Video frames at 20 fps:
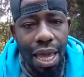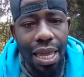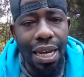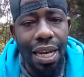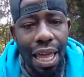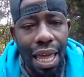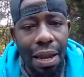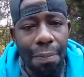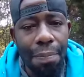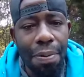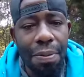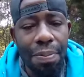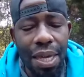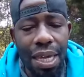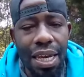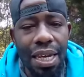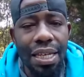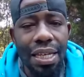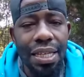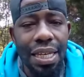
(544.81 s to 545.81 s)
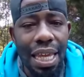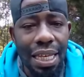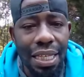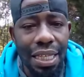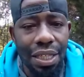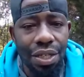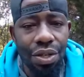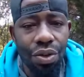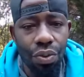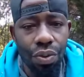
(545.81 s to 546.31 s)
And a lot of people get
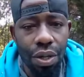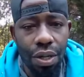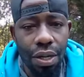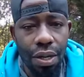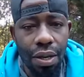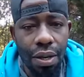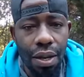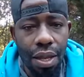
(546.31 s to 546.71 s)
addicted to it.